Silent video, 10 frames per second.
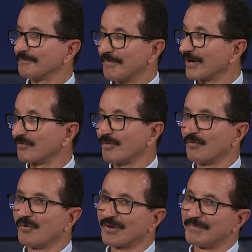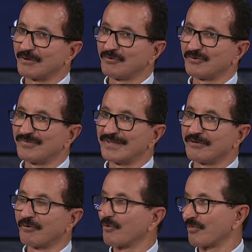part of the world because the
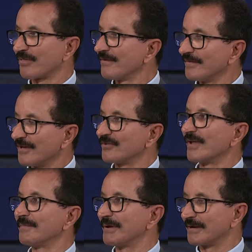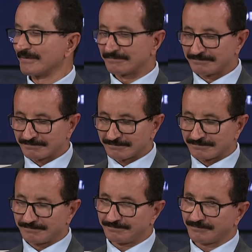growth is very big.
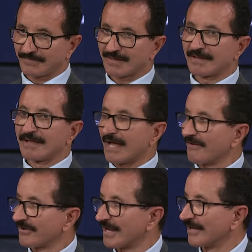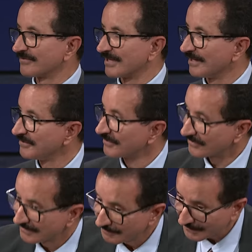Africa has challenges.
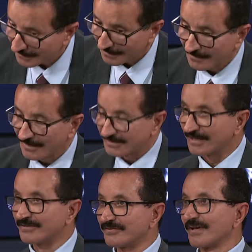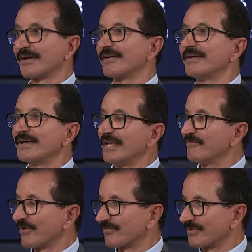The challenges are
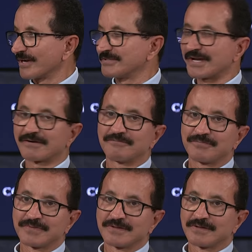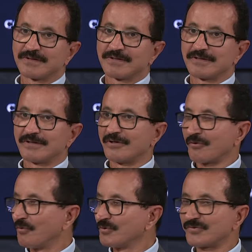infrastructure,
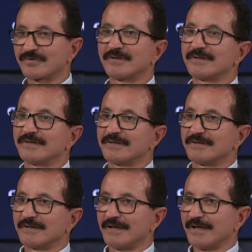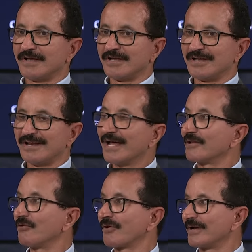roads,
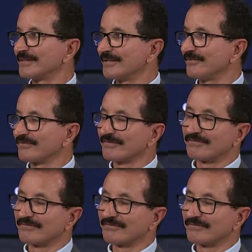landlocked countries,